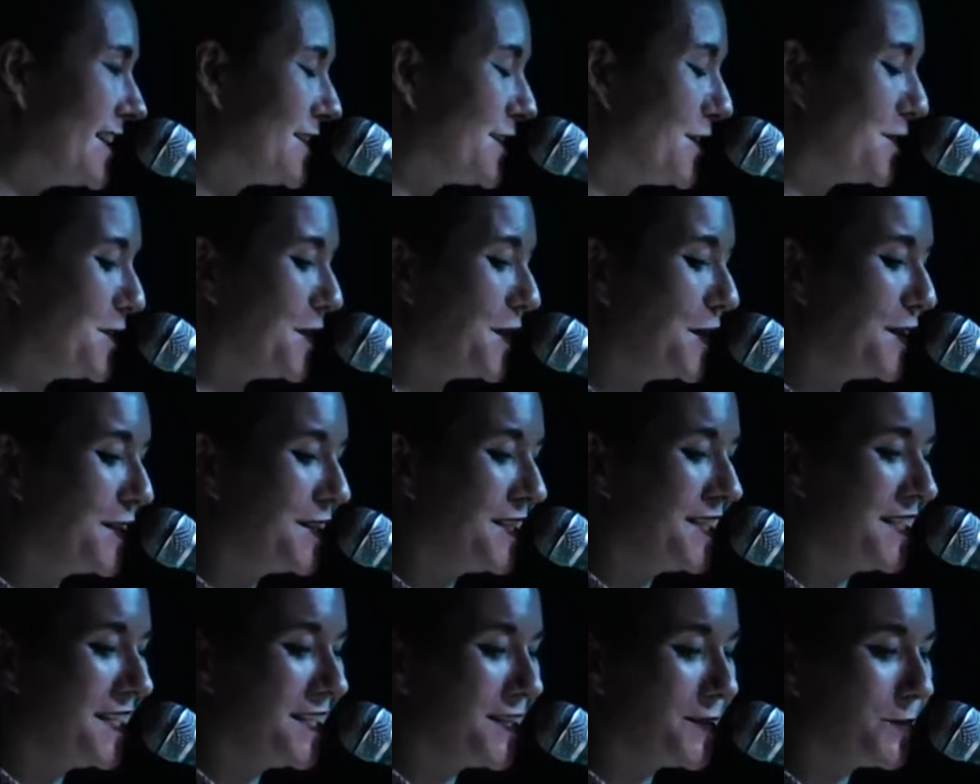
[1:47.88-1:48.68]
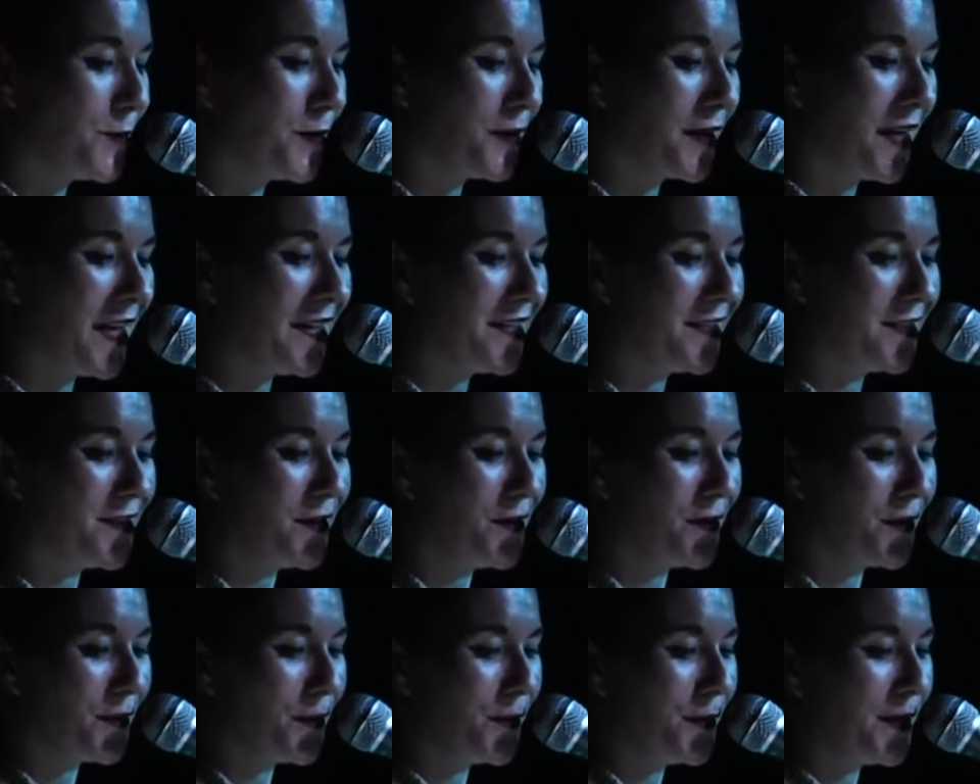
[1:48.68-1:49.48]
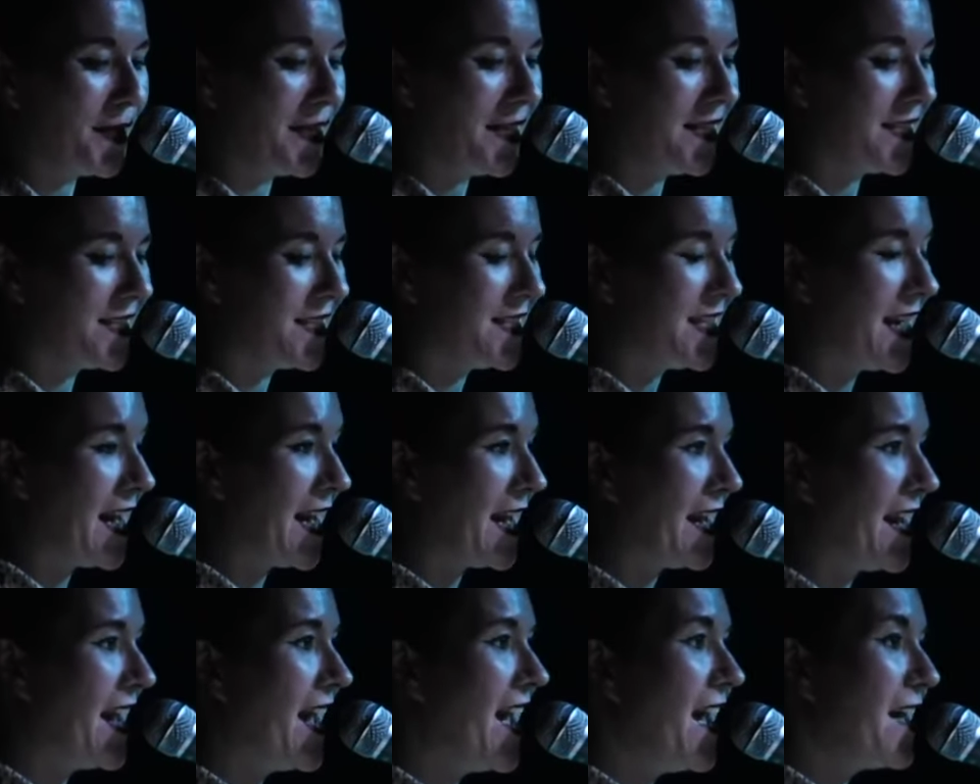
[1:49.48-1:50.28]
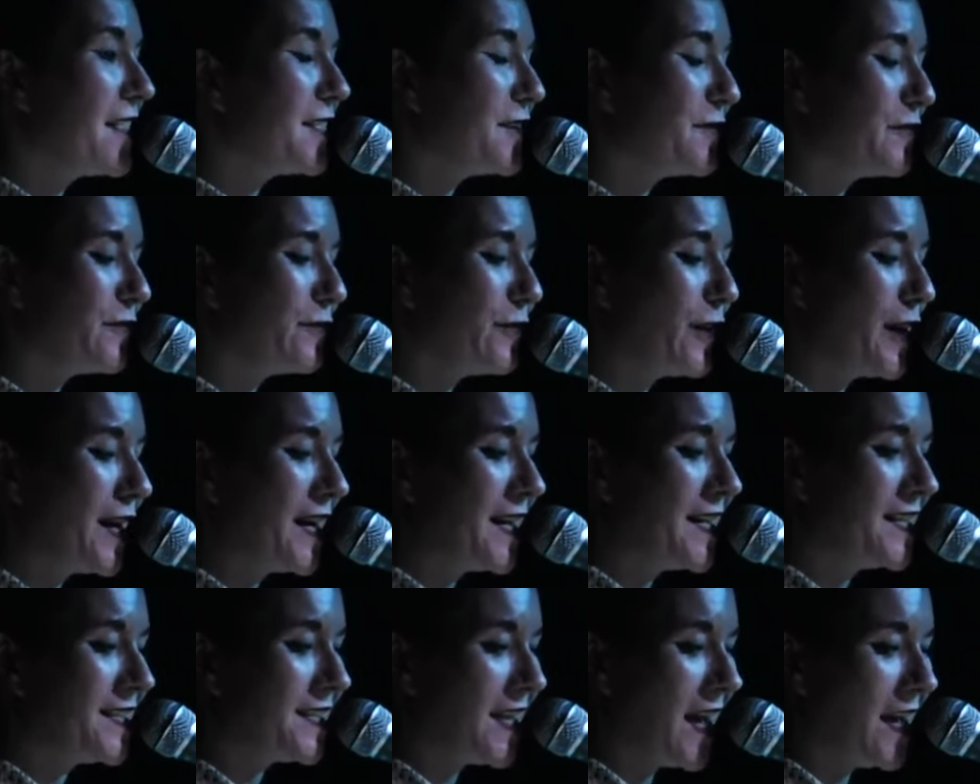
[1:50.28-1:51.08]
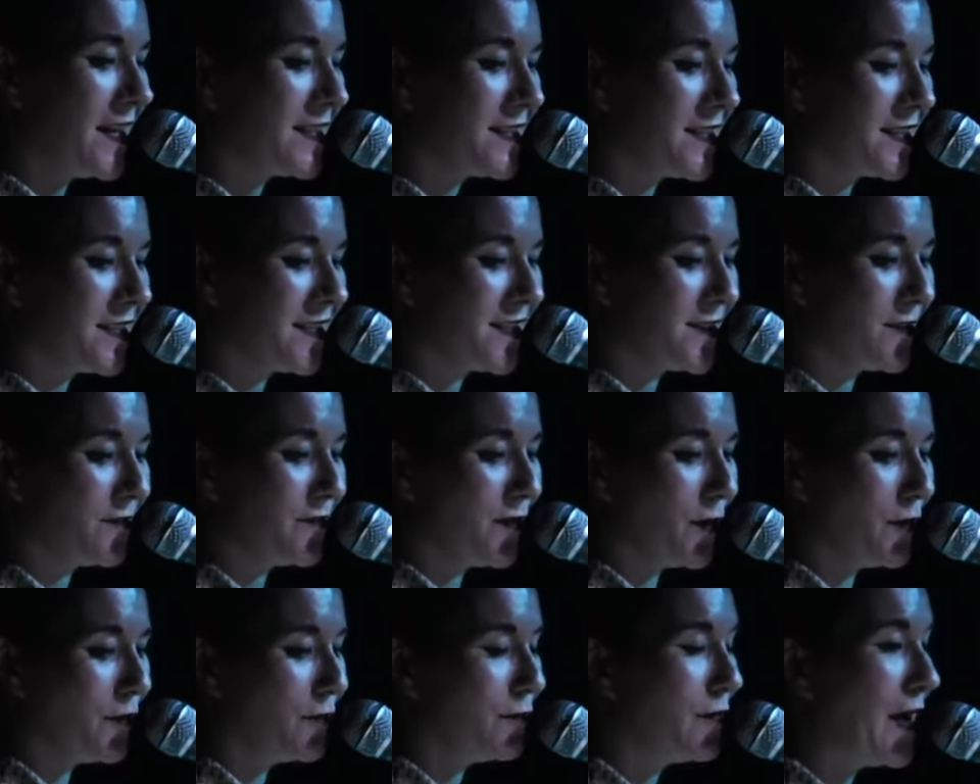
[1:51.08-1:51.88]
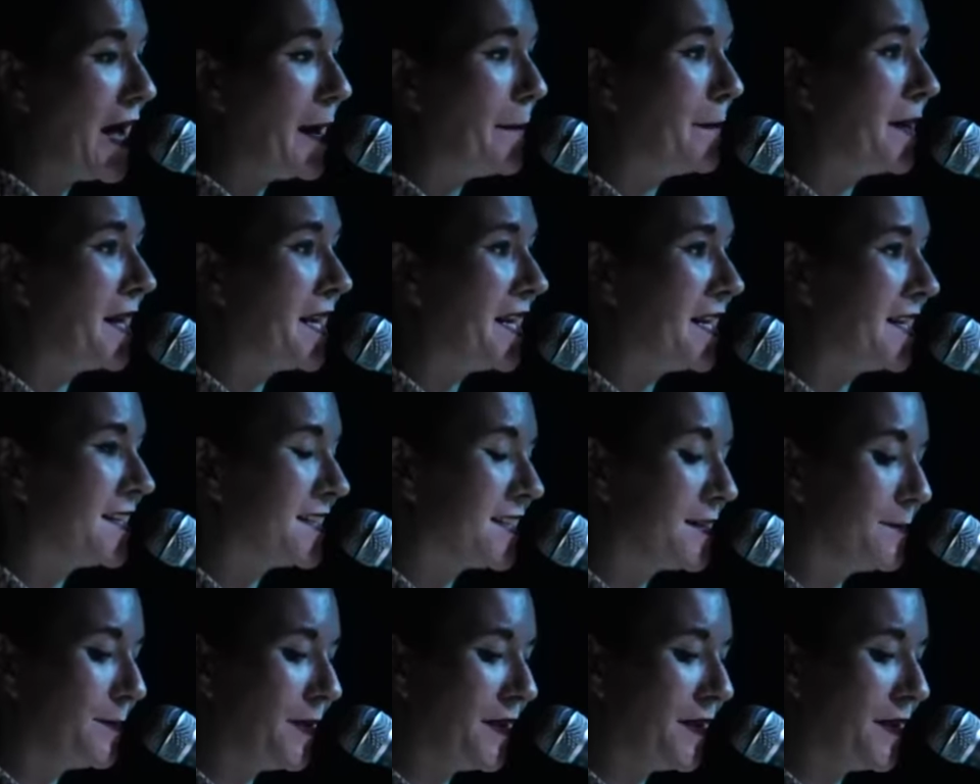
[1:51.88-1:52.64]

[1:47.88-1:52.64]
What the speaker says: adulthood is what gets you through each day. The frayed edges of your family to